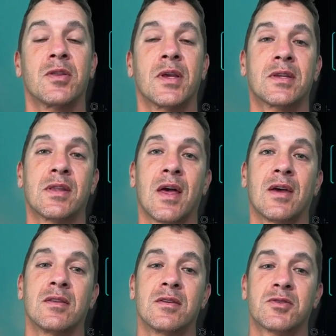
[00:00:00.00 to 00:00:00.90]
I'll link to
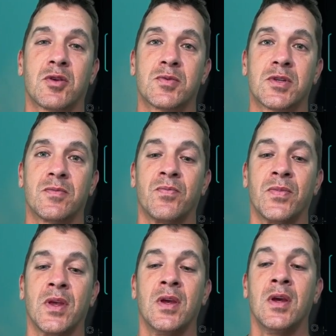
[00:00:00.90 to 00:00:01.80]
that in the description.
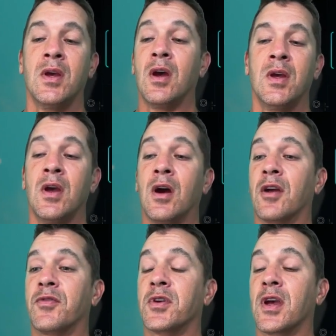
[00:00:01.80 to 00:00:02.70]
All
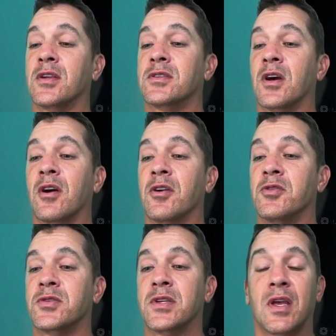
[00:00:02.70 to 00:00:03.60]
right, if you guys are
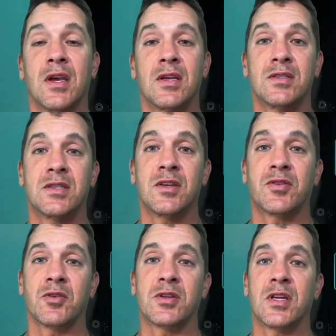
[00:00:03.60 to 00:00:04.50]
using a
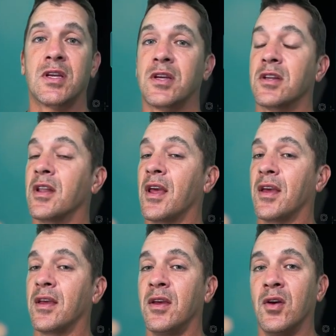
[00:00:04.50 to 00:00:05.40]
Z13
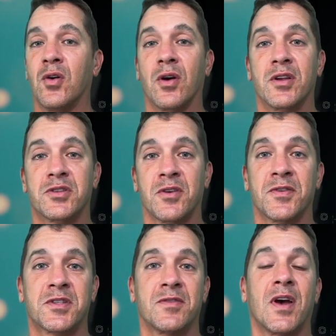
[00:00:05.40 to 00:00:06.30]
or a
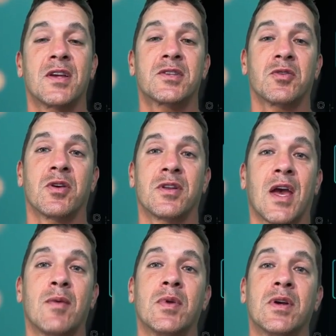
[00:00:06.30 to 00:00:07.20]
Surface device or a
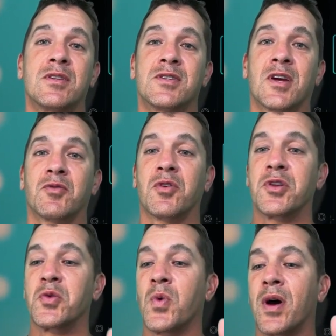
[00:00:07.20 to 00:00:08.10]
tablet in general
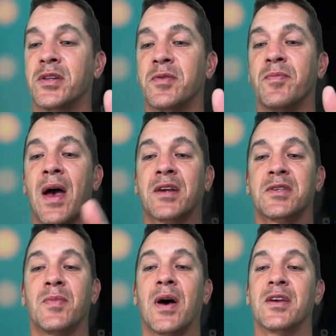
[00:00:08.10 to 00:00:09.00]
and you want to
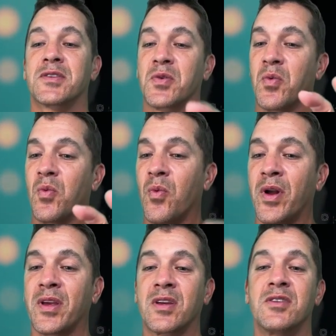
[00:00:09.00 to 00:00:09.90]
maximize
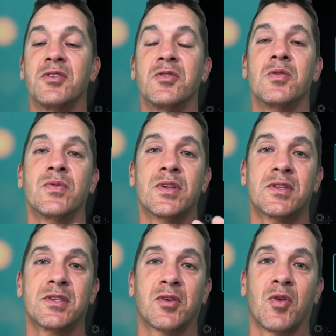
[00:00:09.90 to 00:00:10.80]
what it can do,
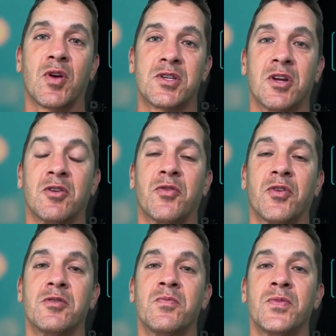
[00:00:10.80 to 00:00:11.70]
this is a great channel for
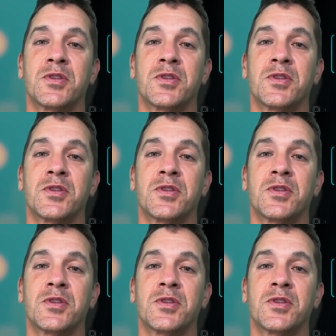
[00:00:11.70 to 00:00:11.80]
you.